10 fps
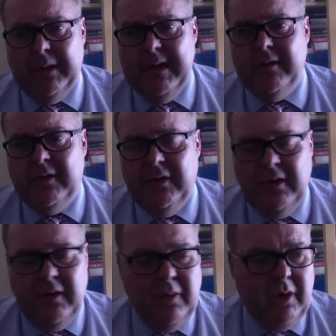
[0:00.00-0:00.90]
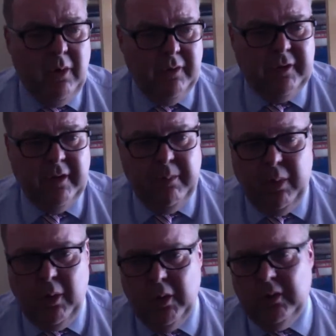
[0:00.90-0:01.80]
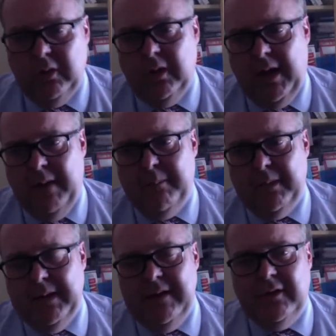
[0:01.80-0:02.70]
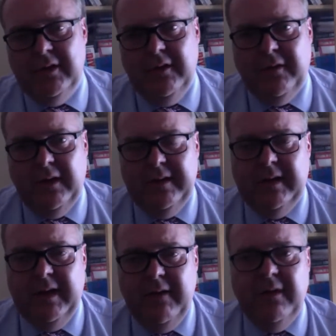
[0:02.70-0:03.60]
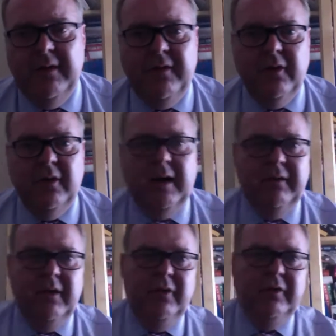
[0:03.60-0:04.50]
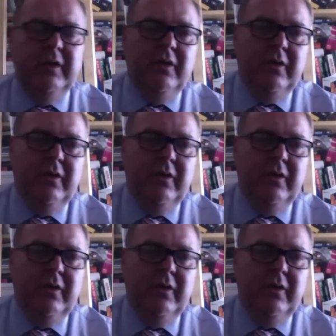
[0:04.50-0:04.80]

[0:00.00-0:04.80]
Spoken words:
please could you go onto the portal and please could you fill it in, even if you're using